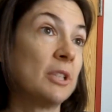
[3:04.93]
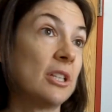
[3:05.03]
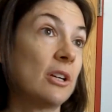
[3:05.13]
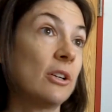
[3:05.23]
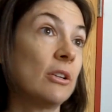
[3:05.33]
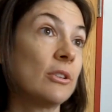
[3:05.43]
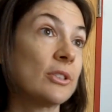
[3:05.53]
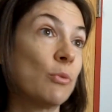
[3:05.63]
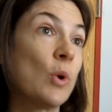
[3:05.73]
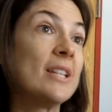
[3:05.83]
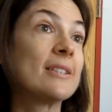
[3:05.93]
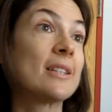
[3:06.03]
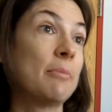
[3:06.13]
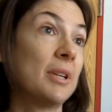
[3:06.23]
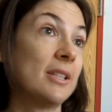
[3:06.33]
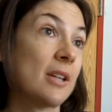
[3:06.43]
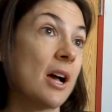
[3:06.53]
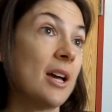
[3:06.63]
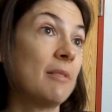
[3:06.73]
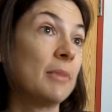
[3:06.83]
materials one step at a
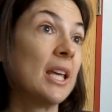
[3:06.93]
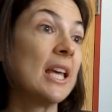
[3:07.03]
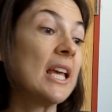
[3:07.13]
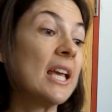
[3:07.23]
time